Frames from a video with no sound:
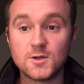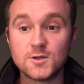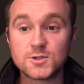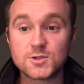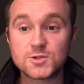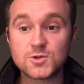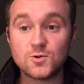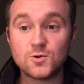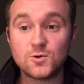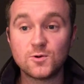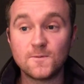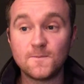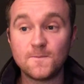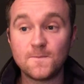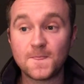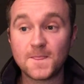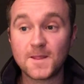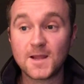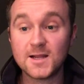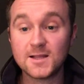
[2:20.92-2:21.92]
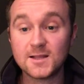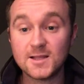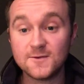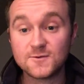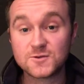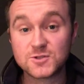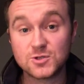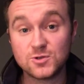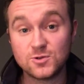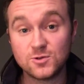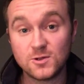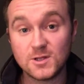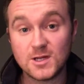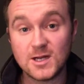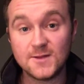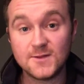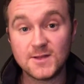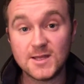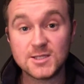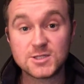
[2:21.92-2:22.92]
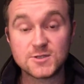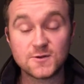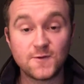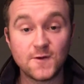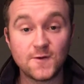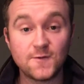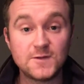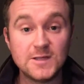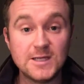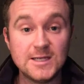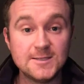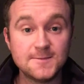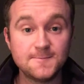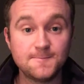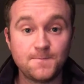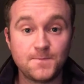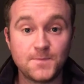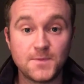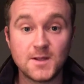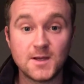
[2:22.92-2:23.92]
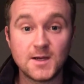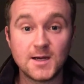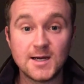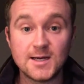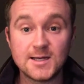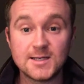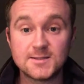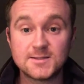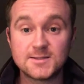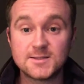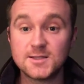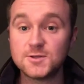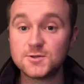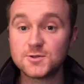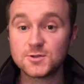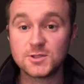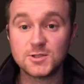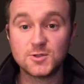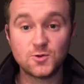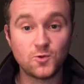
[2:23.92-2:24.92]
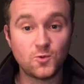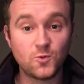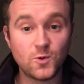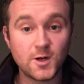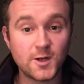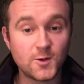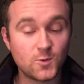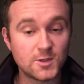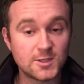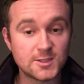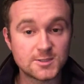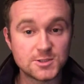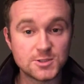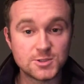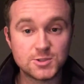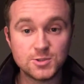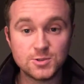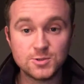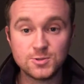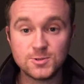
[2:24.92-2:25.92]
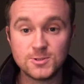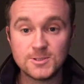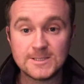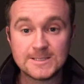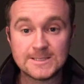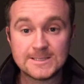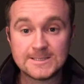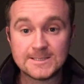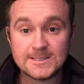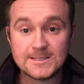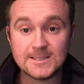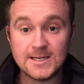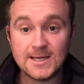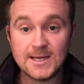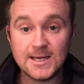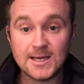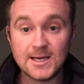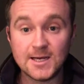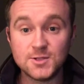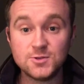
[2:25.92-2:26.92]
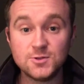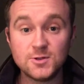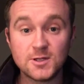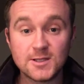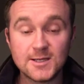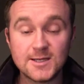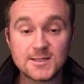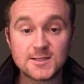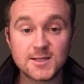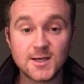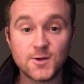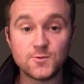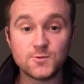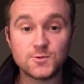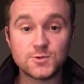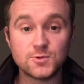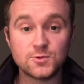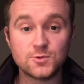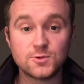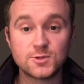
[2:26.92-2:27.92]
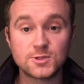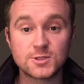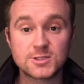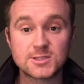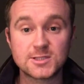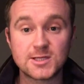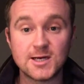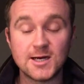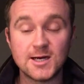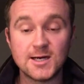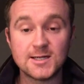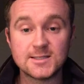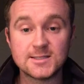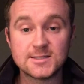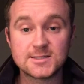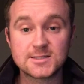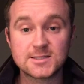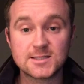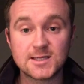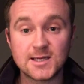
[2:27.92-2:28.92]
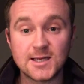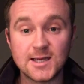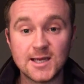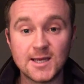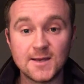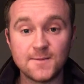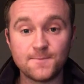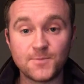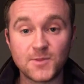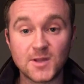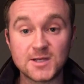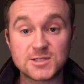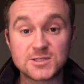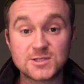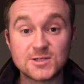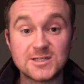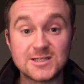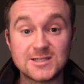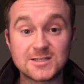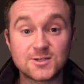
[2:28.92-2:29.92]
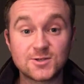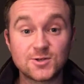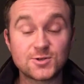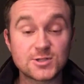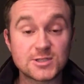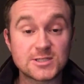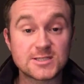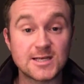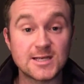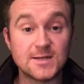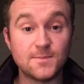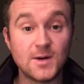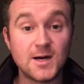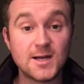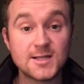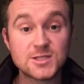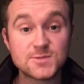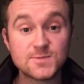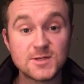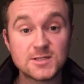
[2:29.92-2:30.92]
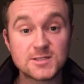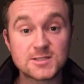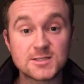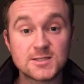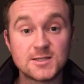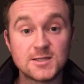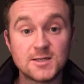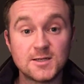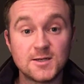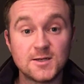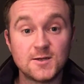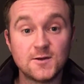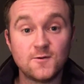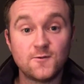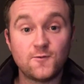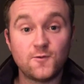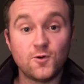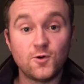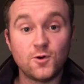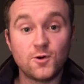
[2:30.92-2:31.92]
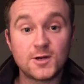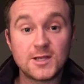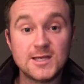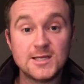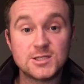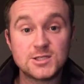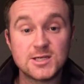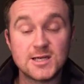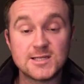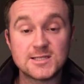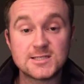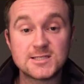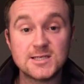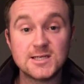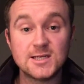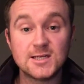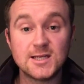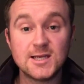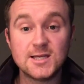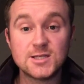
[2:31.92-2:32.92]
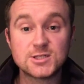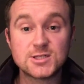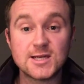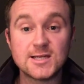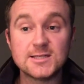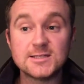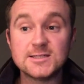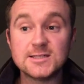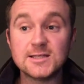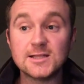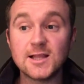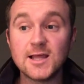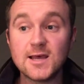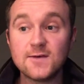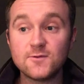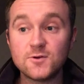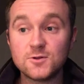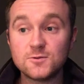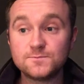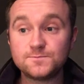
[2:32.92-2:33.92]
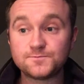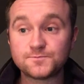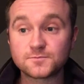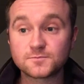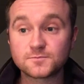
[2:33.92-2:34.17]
So I left school at the age of 15. I didn't really know what I wanted to do. I knew I liked the outdoors, and I studied countryside management for HNC and HND level.